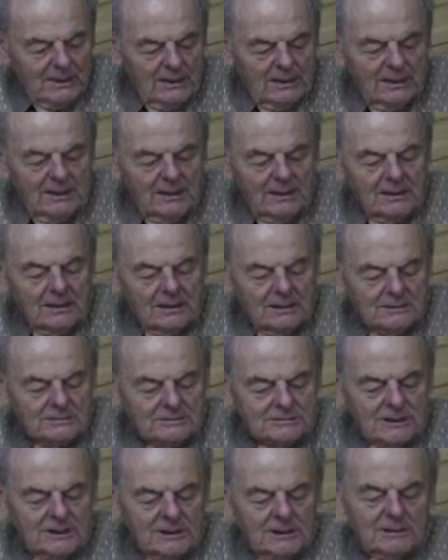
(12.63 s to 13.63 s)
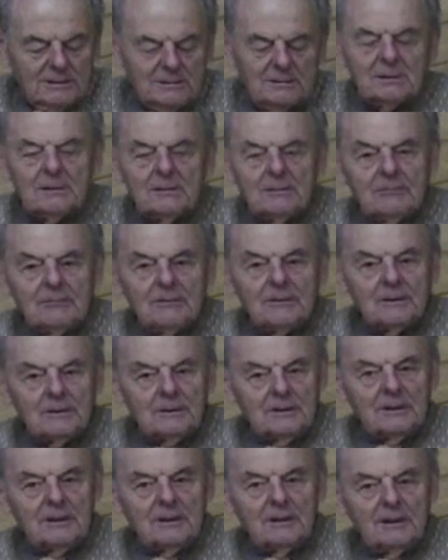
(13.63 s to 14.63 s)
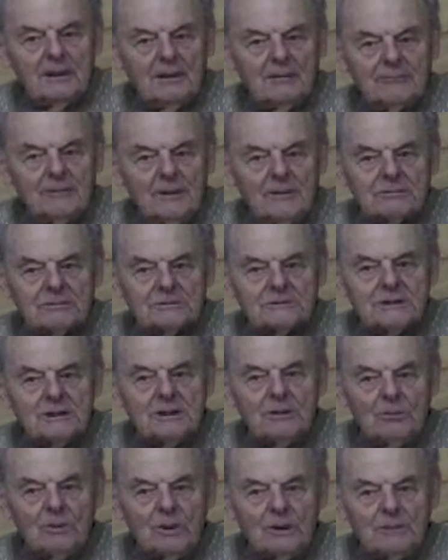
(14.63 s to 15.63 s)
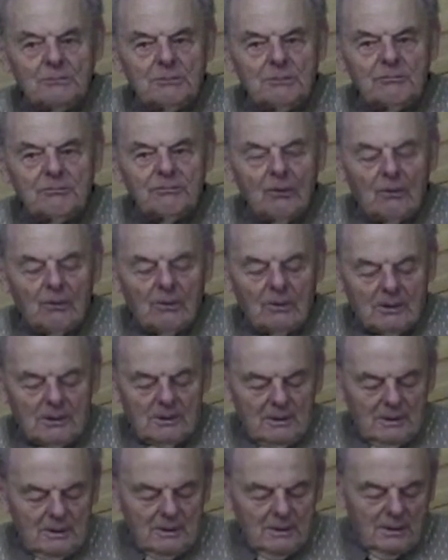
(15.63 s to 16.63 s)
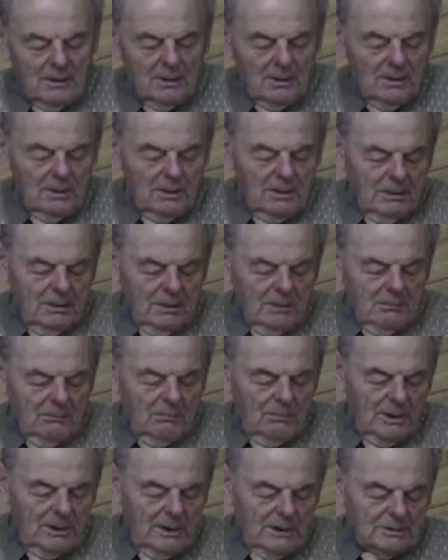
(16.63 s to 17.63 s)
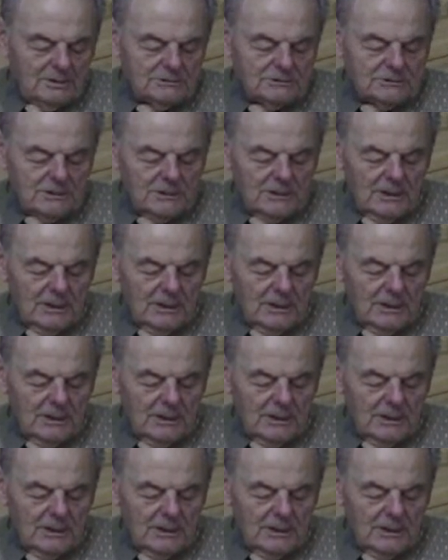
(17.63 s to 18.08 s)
And it is I've never seen one before, but it's